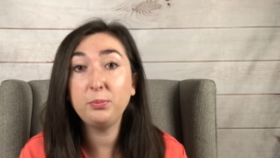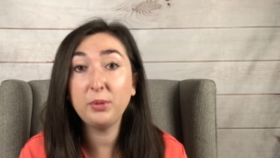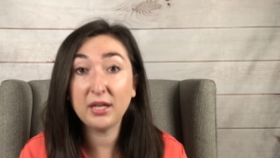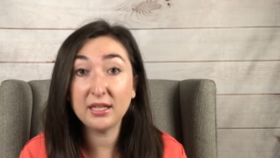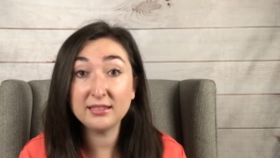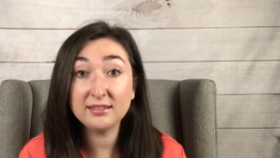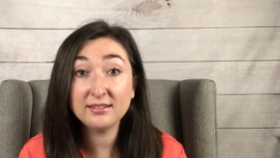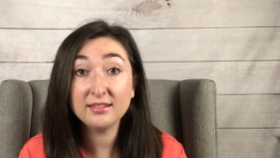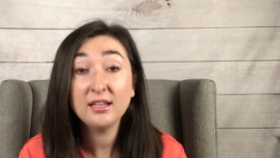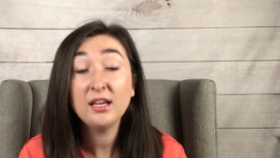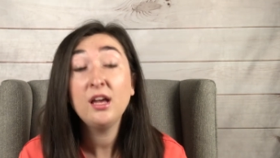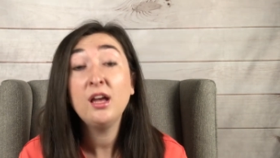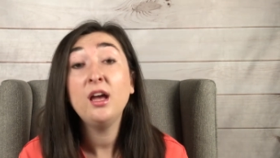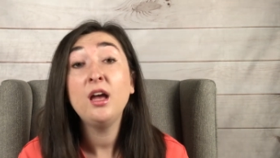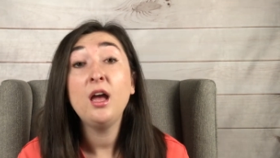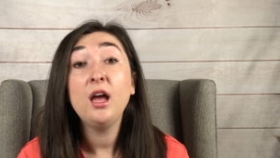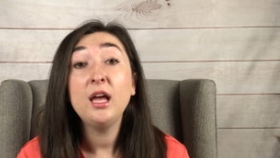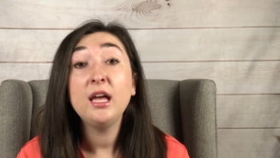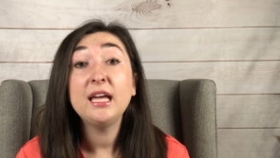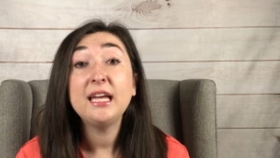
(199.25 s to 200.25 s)
But
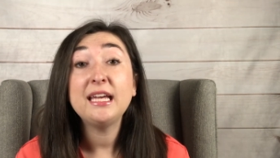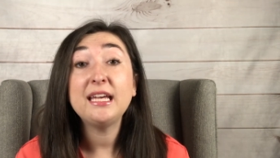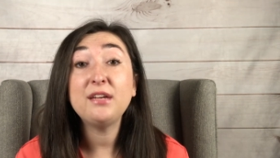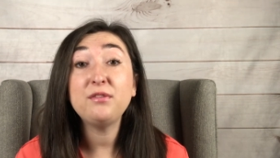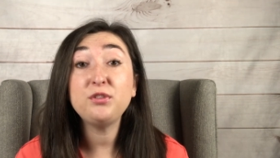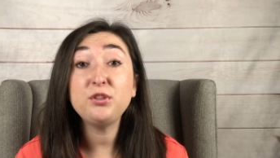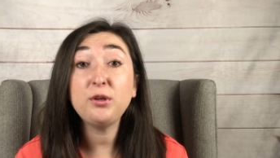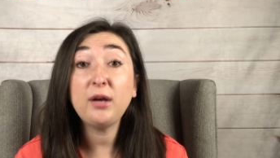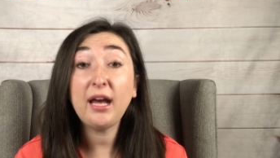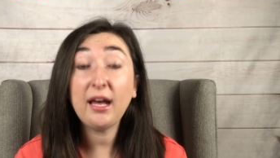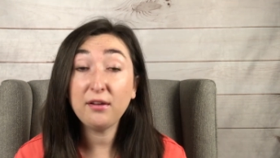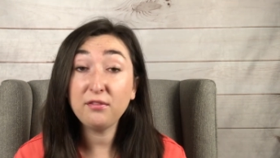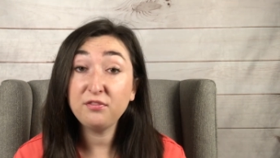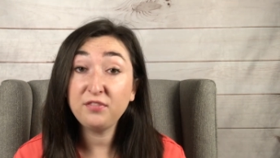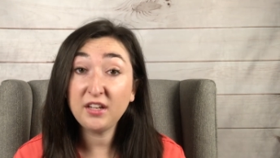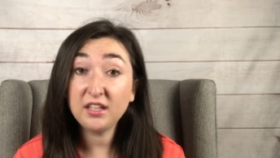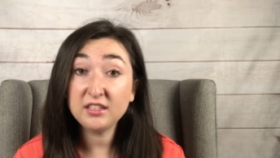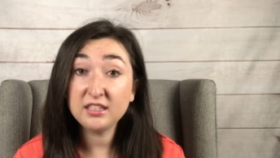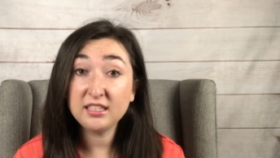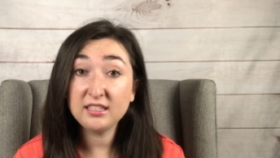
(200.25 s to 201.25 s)
if you have
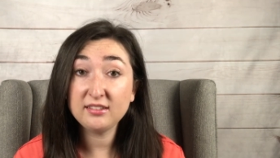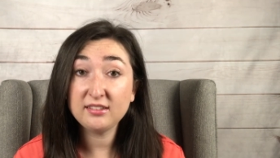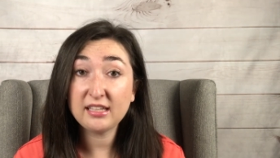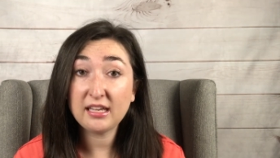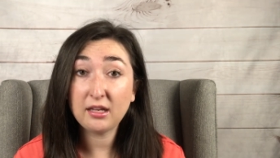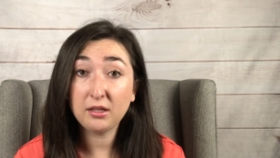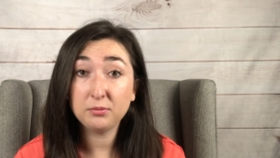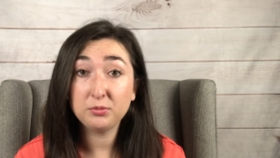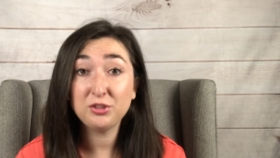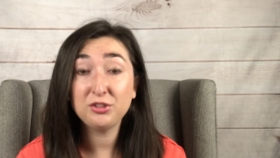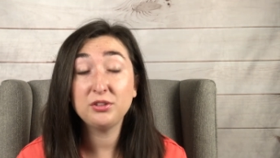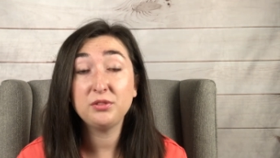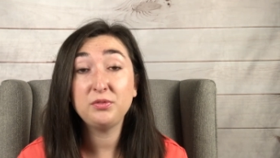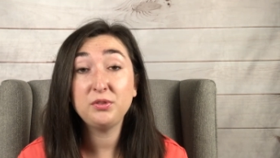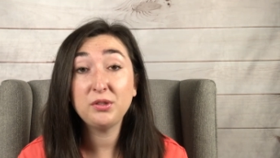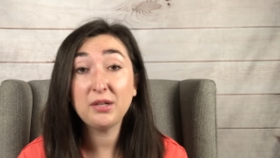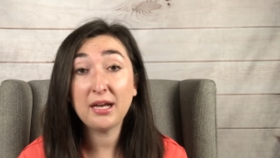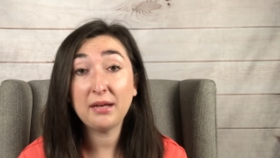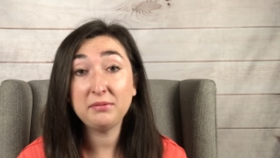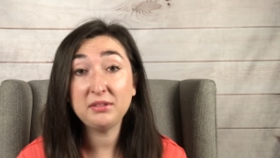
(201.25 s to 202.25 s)
found things that helped you,
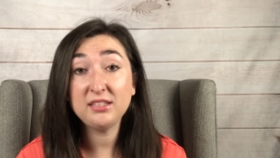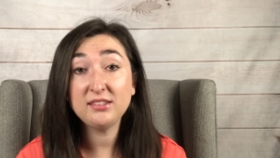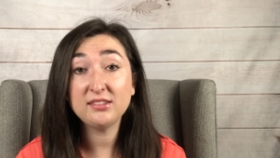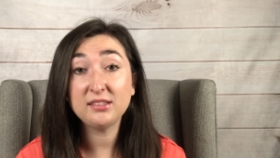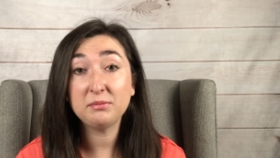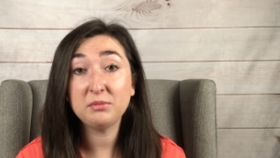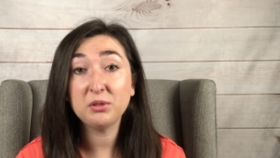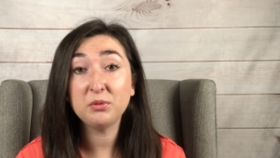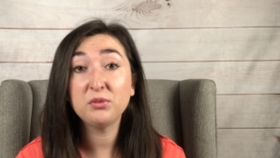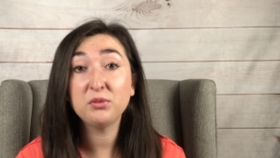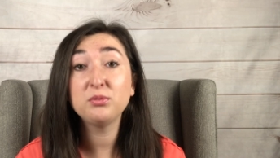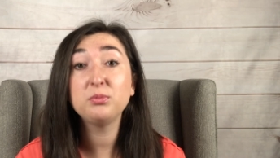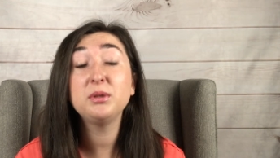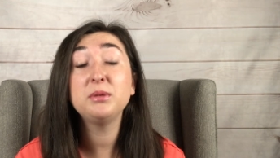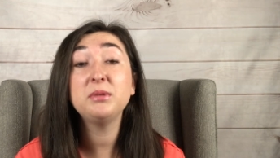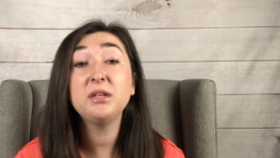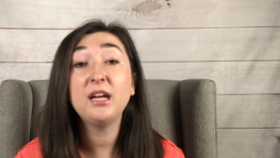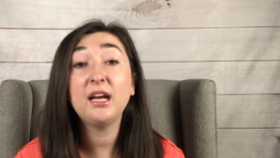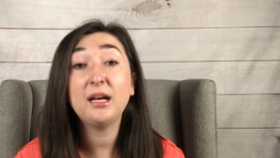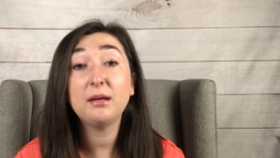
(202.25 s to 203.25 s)
if you have these symptoms, we
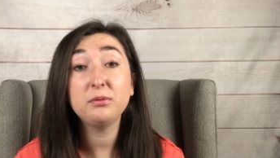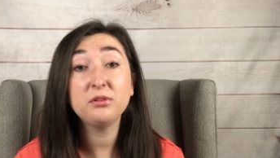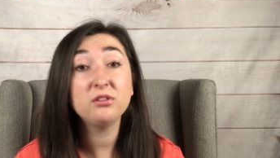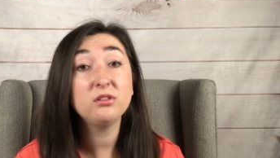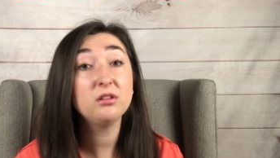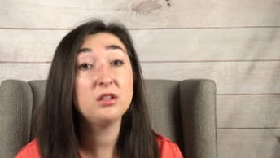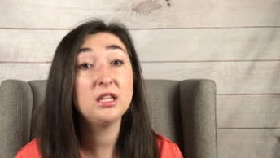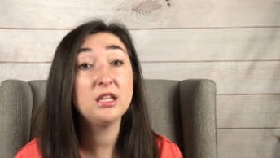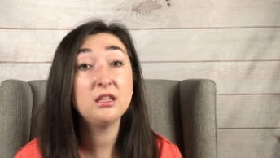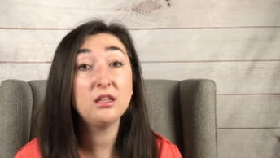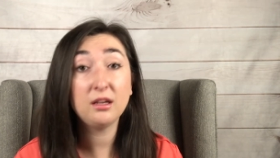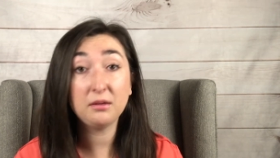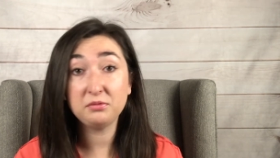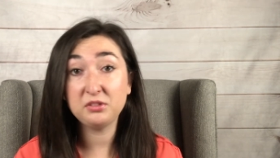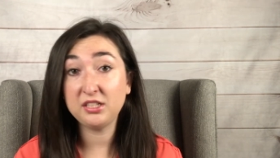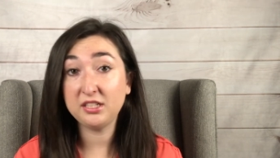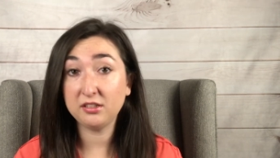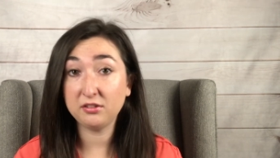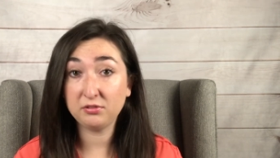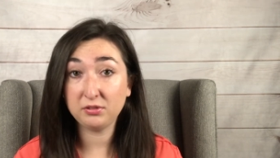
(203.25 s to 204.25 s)
would absolutely love
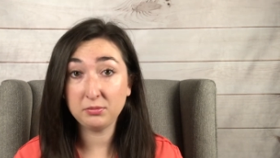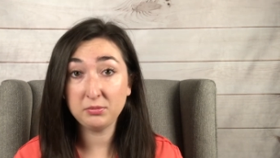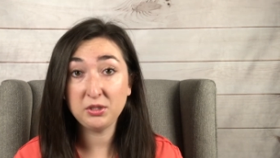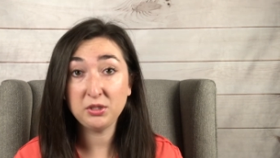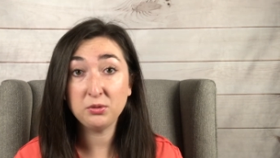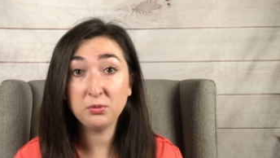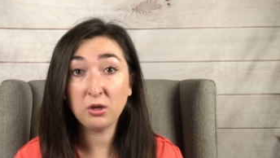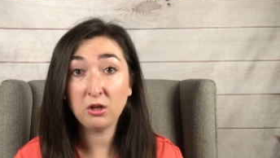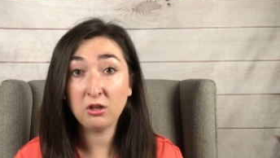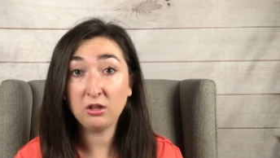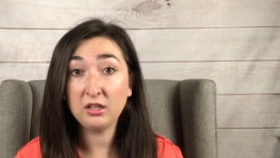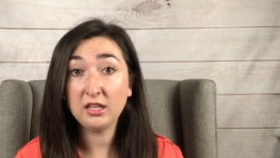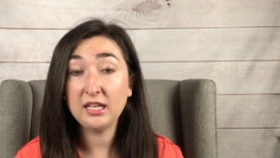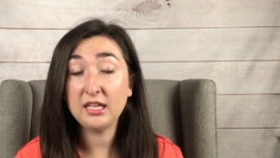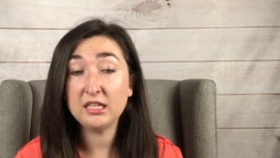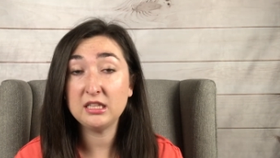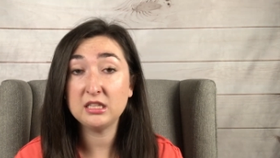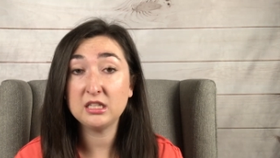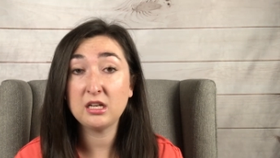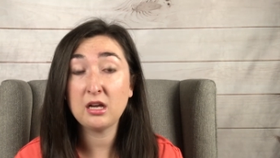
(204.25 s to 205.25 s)
to hear from you all
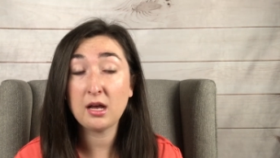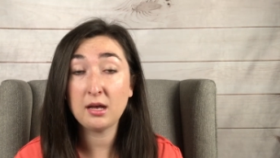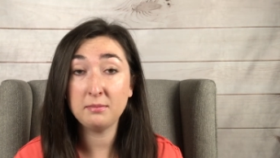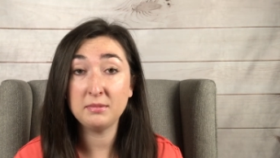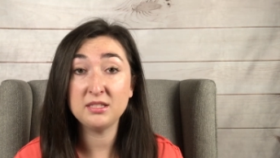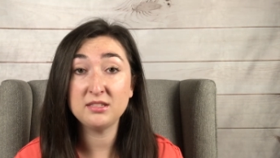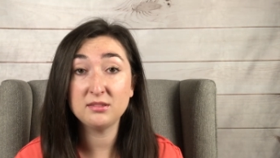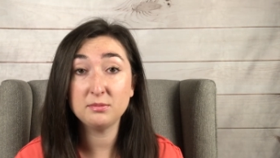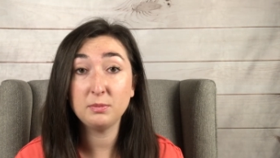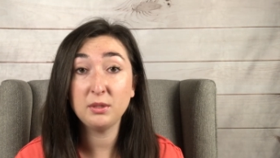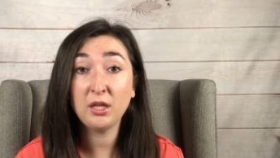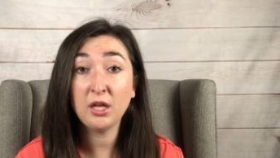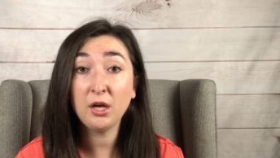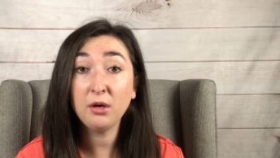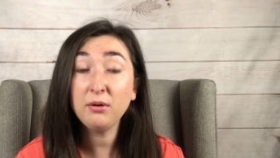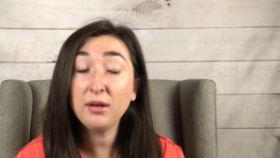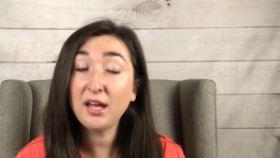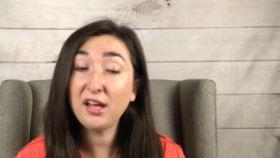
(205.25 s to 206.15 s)
in the comments below.